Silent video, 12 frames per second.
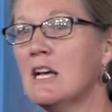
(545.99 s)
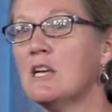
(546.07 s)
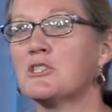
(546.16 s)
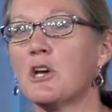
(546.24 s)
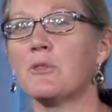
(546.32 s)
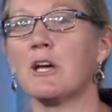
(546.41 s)

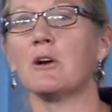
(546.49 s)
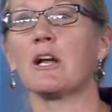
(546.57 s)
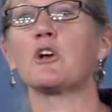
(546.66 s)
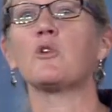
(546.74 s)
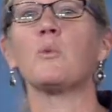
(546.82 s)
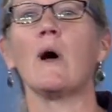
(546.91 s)
So they're
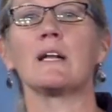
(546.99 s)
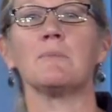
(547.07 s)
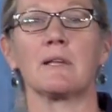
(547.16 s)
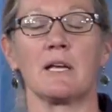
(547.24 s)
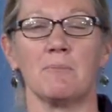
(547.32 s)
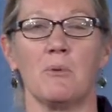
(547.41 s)

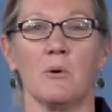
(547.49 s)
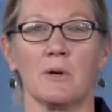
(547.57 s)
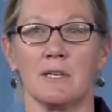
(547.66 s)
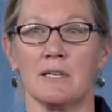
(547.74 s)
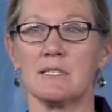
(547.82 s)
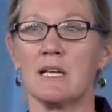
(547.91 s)
incredibly
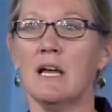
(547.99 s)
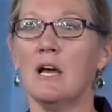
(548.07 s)
important